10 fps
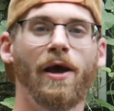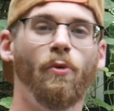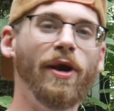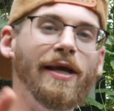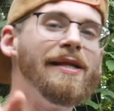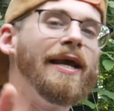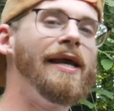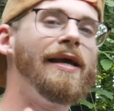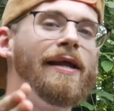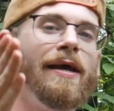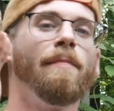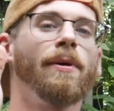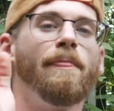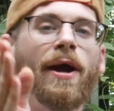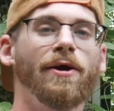We need
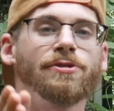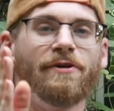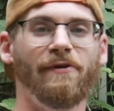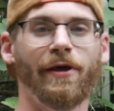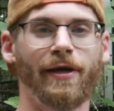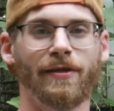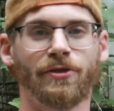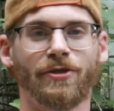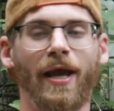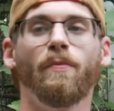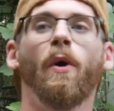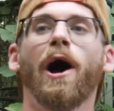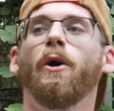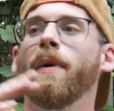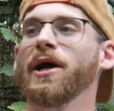prepared civilians. And
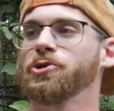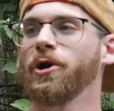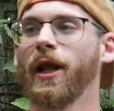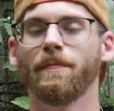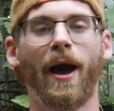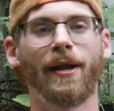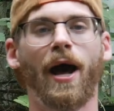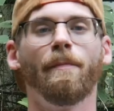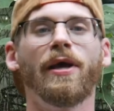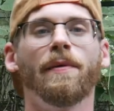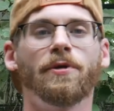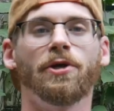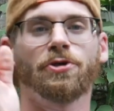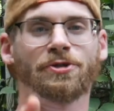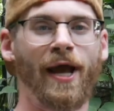while my training might not be up to
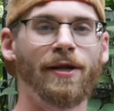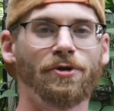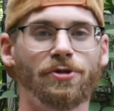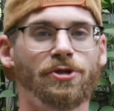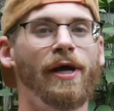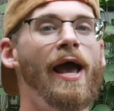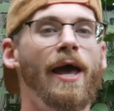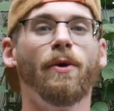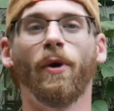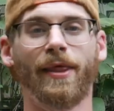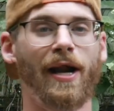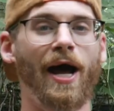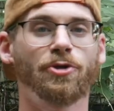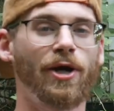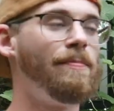your standards and the way that
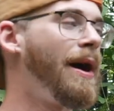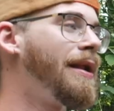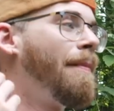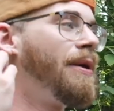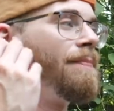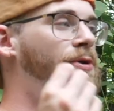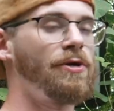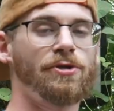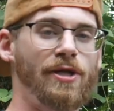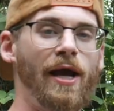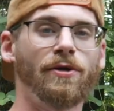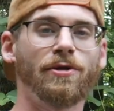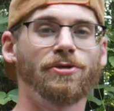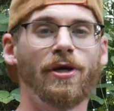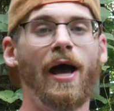I train might not be up to your standards,